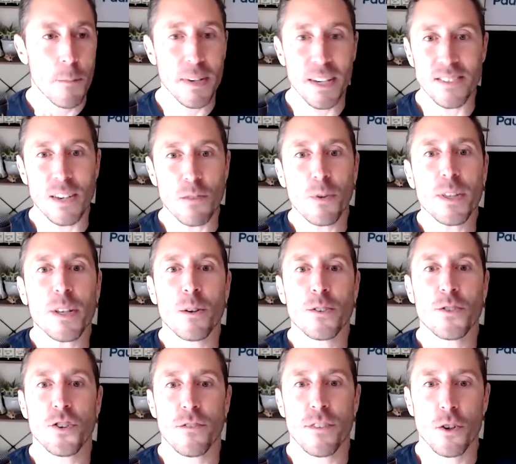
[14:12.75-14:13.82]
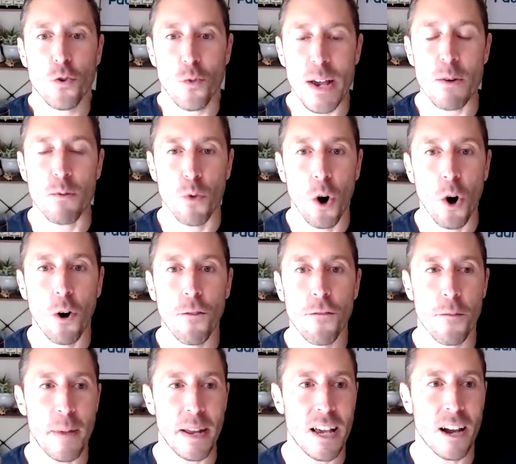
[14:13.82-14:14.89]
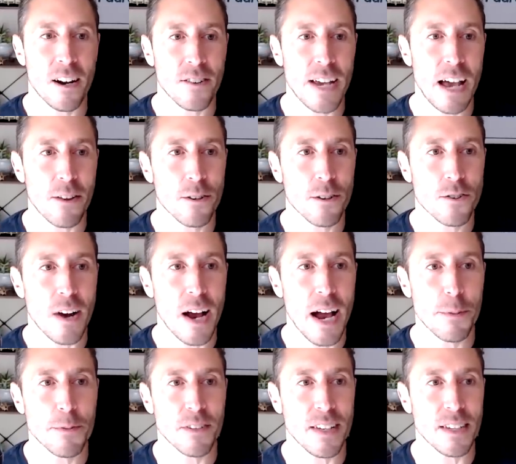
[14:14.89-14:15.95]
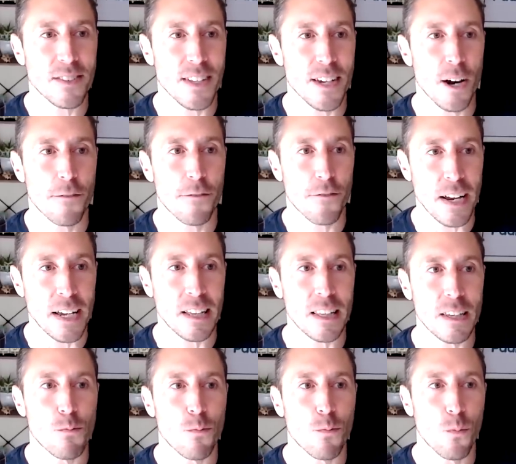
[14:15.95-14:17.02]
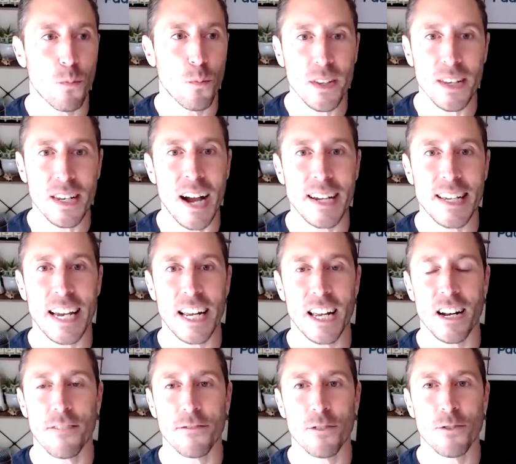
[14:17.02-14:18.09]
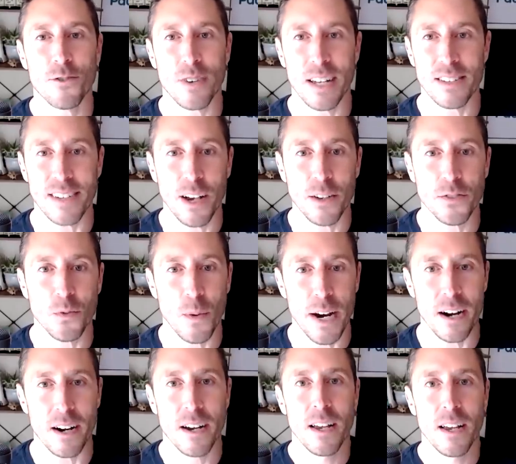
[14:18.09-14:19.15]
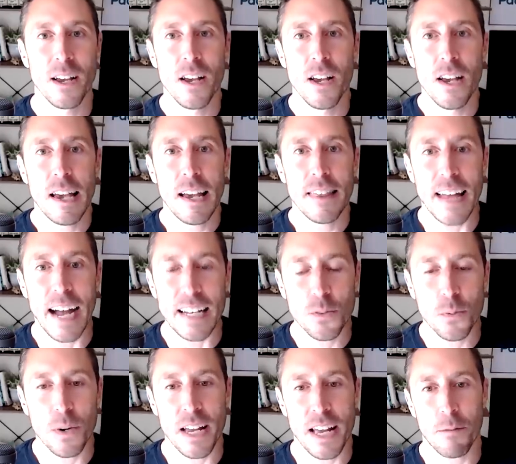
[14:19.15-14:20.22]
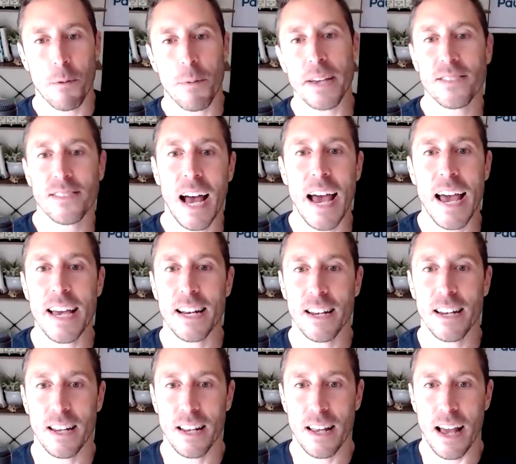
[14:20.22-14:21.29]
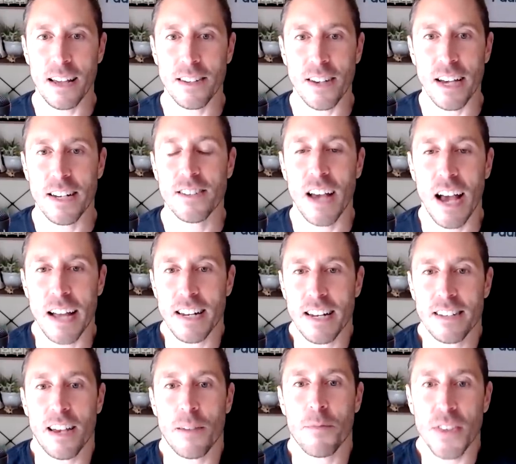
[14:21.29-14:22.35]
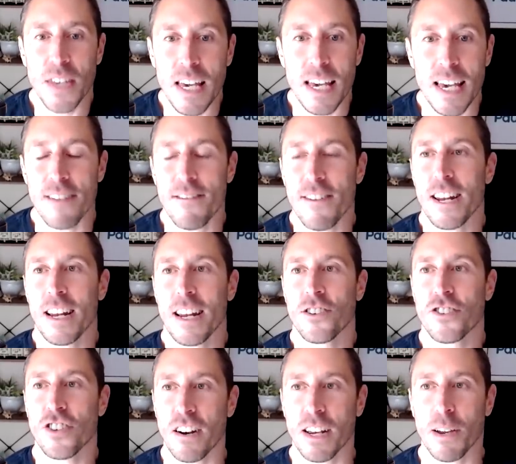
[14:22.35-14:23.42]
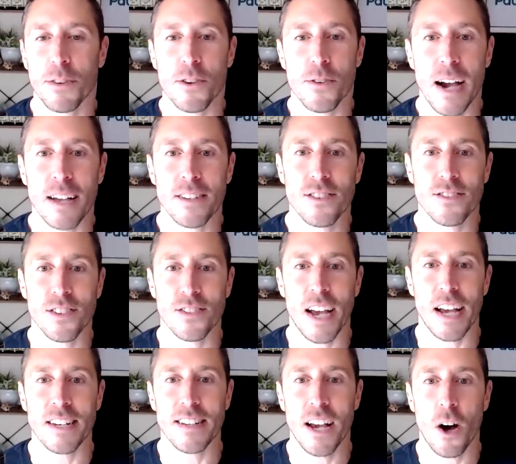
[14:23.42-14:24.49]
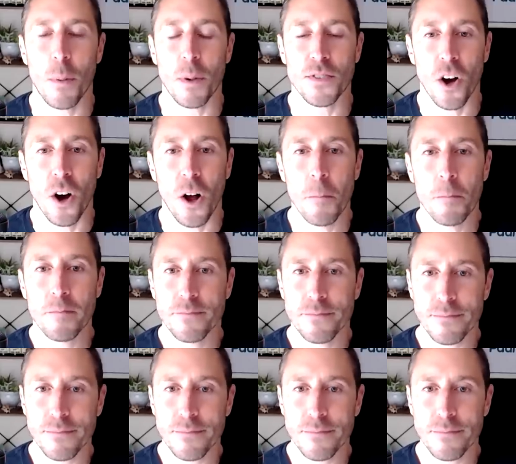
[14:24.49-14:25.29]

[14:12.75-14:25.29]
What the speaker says: because they really don't serve a great role for many hunter-gatherer tribes unless they are frankly really not getting enough nutrients elsewhere. That's what an animal-based diet, as I designed it, as I'm thinking of it and sharing it with you guys, is designed to help us all